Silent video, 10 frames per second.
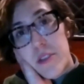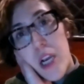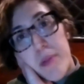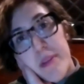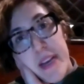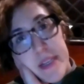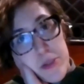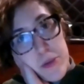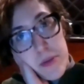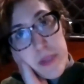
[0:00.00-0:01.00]
Darby
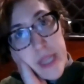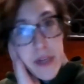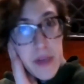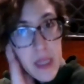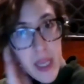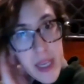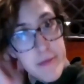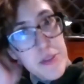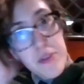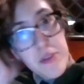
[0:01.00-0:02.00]
Vassall later in
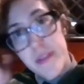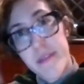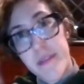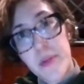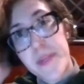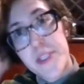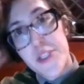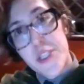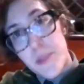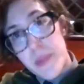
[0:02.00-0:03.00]
life was sort of given
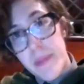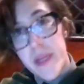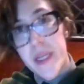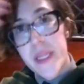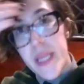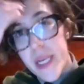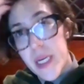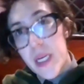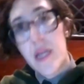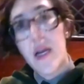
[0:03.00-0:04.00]
permission to be buried
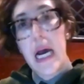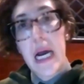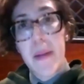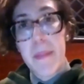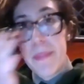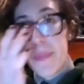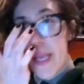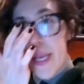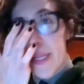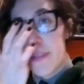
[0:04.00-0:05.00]
there um,
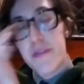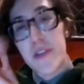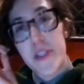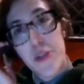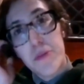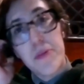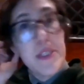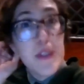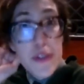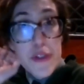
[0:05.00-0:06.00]
and for his own
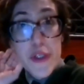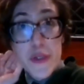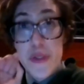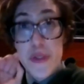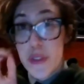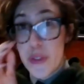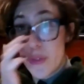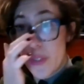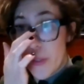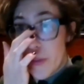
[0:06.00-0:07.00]
reasons chose to do
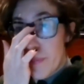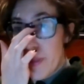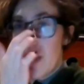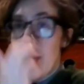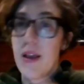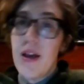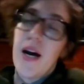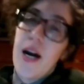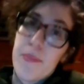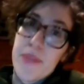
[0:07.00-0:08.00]
so.
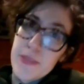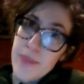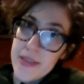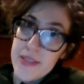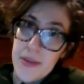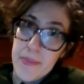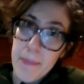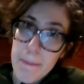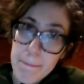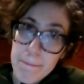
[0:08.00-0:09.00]
Um, this makes
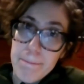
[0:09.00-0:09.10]
him